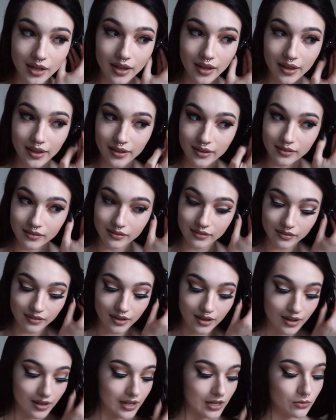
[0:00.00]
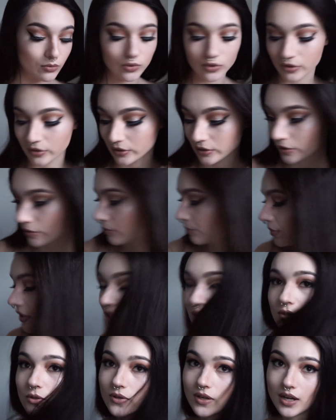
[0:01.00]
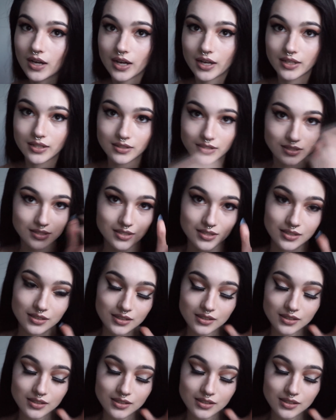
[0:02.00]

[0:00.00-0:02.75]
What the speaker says: and I will meet you guys